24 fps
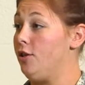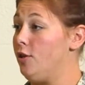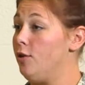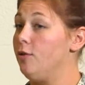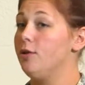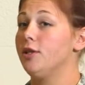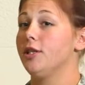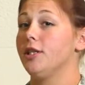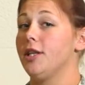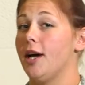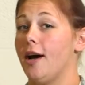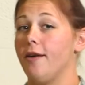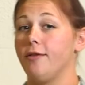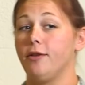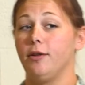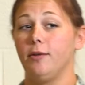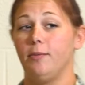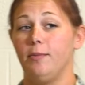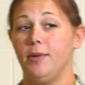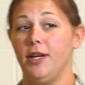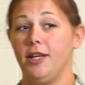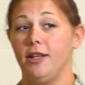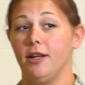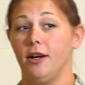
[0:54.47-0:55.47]
You just have to
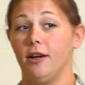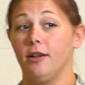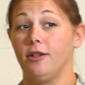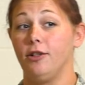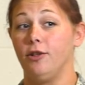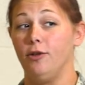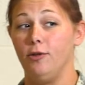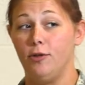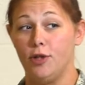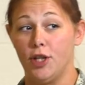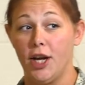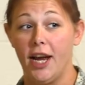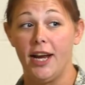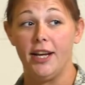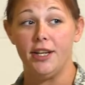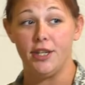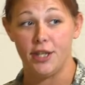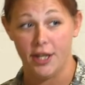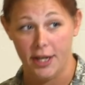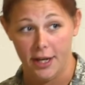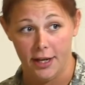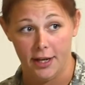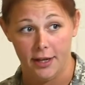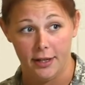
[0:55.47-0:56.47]
be there to
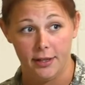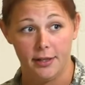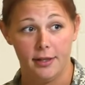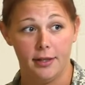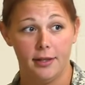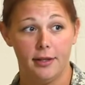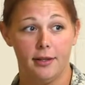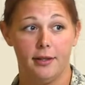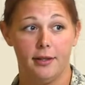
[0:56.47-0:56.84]
change it.